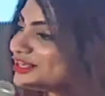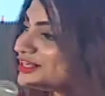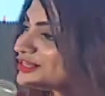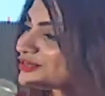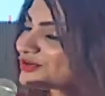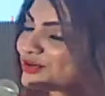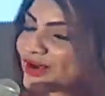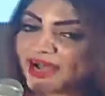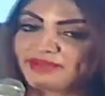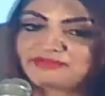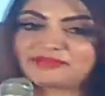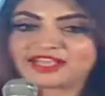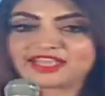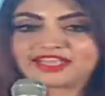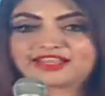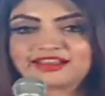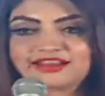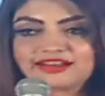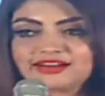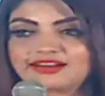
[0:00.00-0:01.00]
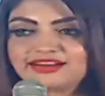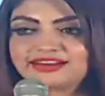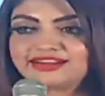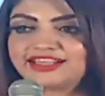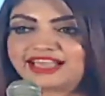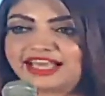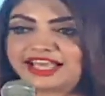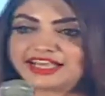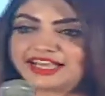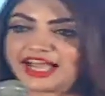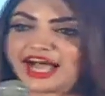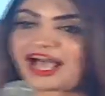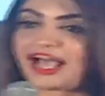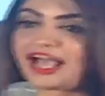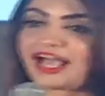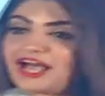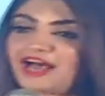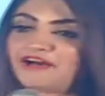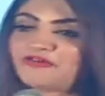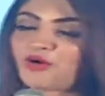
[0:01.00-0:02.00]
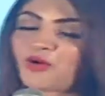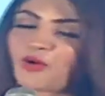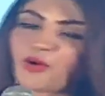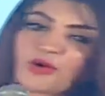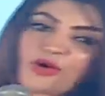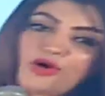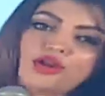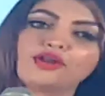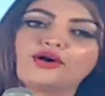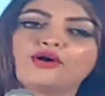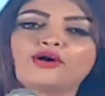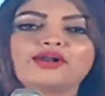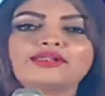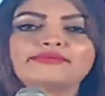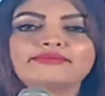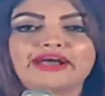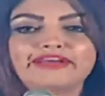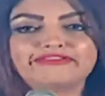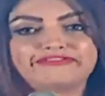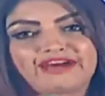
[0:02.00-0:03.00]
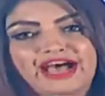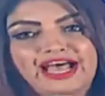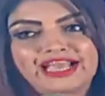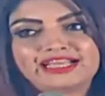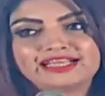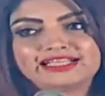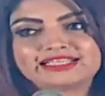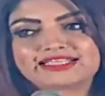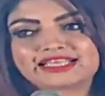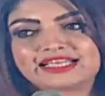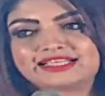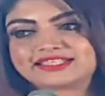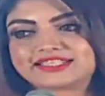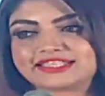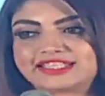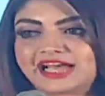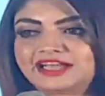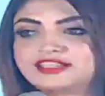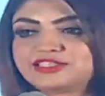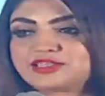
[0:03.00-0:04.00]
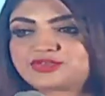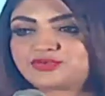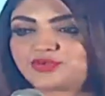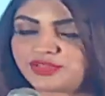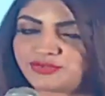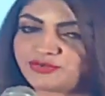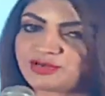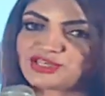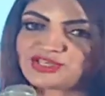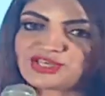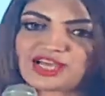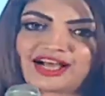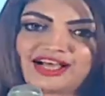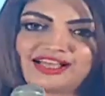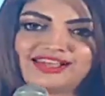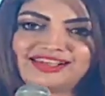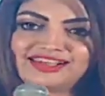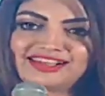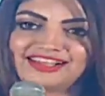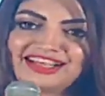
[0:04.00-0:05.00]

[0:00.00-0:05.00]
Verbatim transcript: So I'm the killer girl and I have all, all my fights and stunts with Vishal.